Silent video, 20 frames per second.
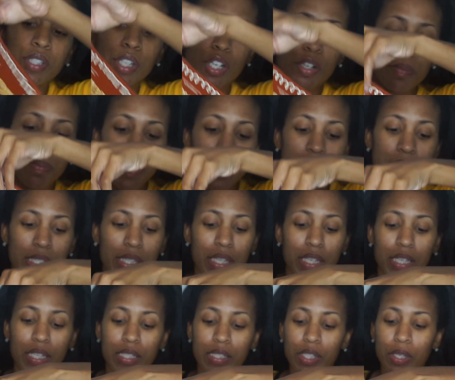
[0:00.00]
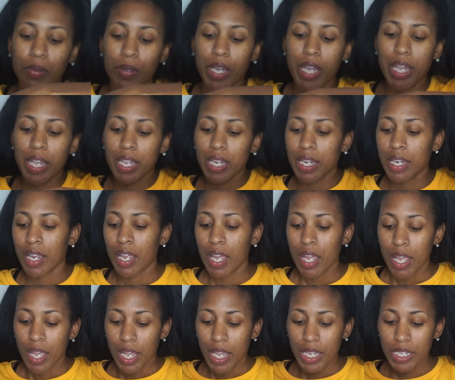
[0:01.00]
dope is this? Okay,
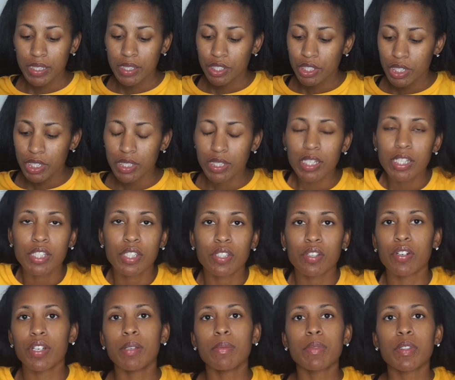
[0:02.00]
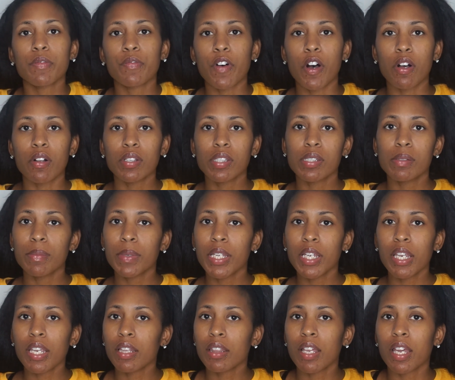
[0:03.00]
it screams fall to
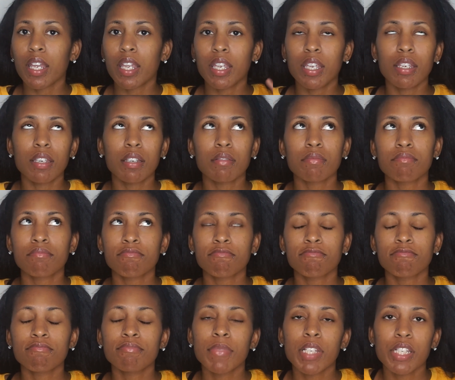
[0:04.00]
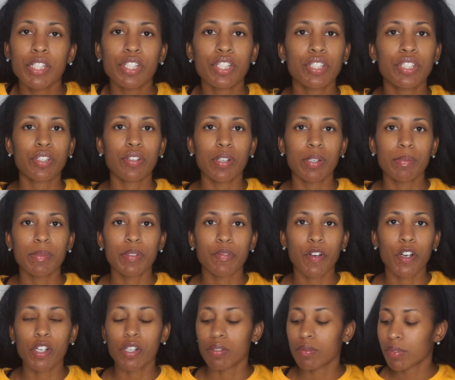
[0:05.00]
me. Like, it screams
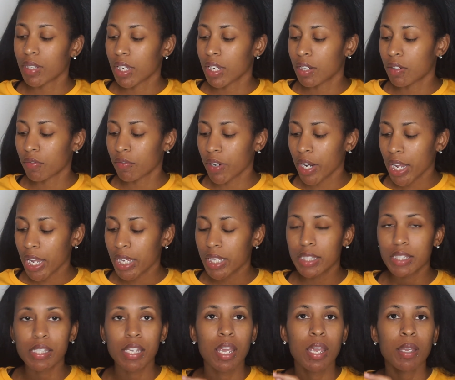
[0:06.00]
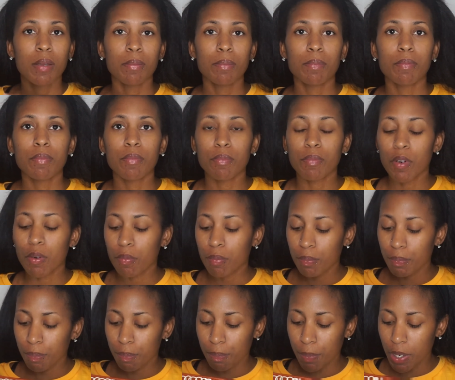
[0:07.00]
fall. Like reds,
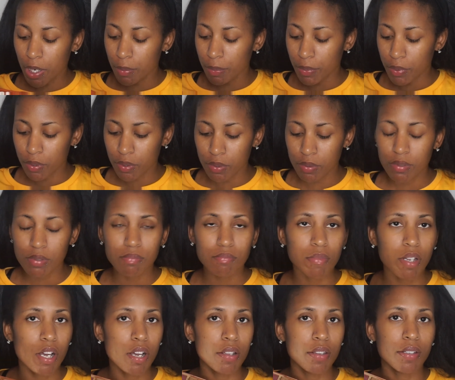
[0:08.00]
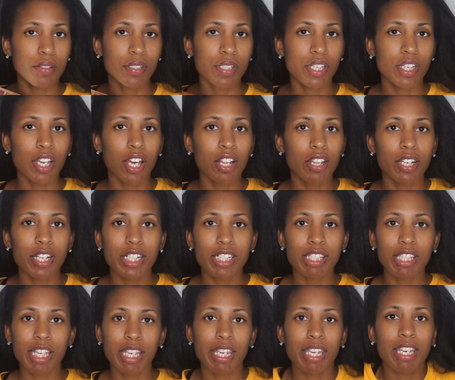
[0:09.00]
purples, all those good colors.
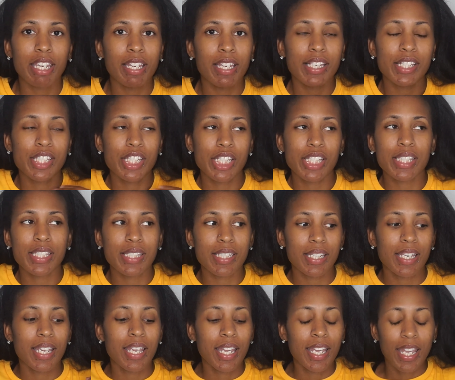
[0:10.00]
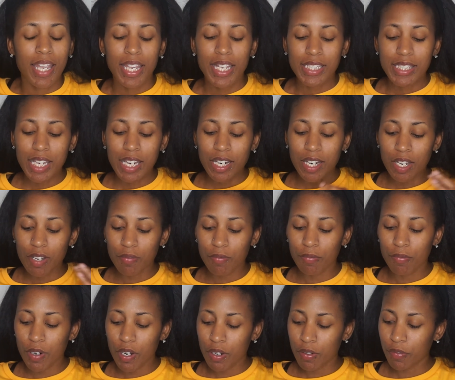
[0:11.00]
Like, it's like
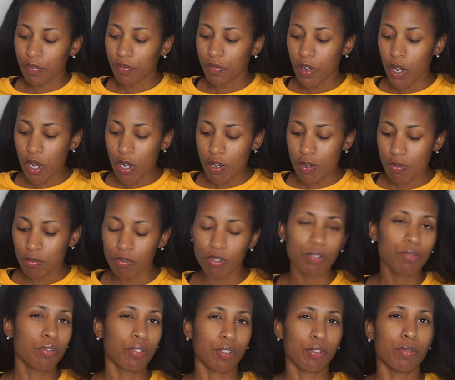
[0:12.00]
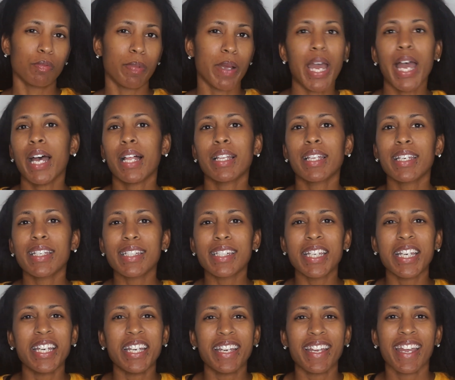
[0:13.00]
a fall neutral palette
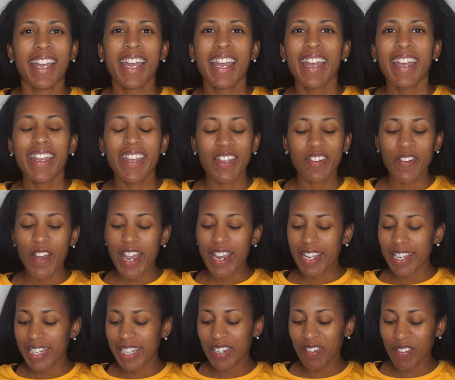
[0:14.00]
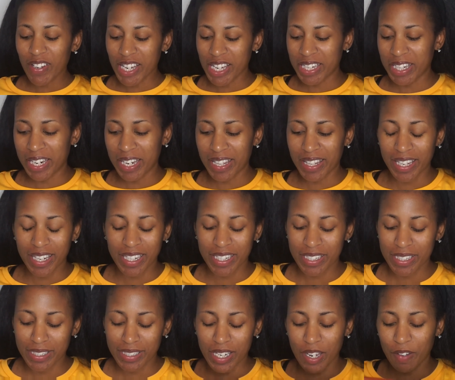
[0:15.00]
if I could give it a